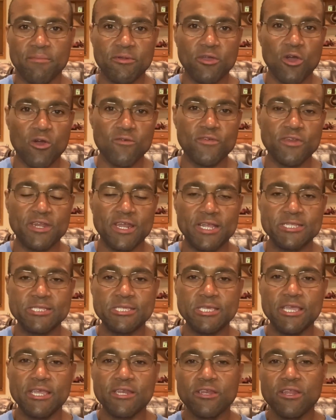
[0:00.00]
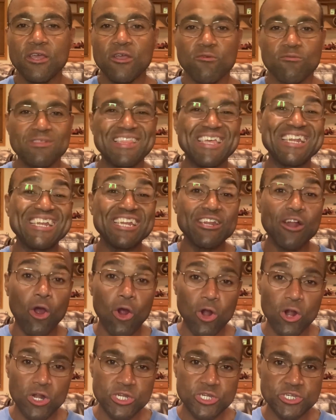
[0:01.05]
COVID-19 related
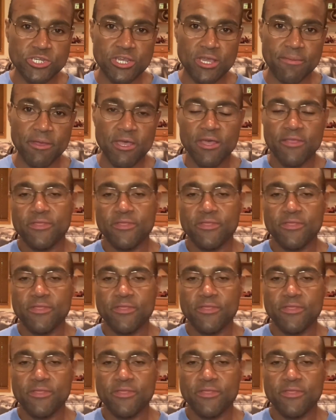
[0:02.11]
hardship,